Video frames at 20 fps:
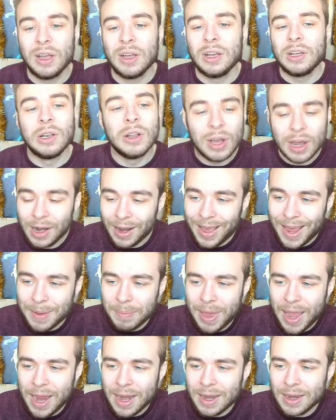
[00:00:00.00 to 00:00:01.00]
Looking like
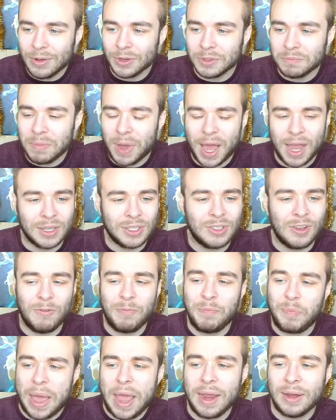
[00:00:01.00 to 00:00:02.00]
made in it was
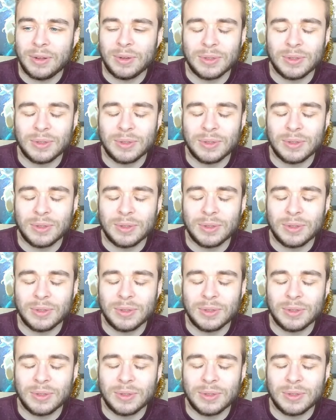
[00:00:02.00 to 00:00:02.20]
Microsoft Paint or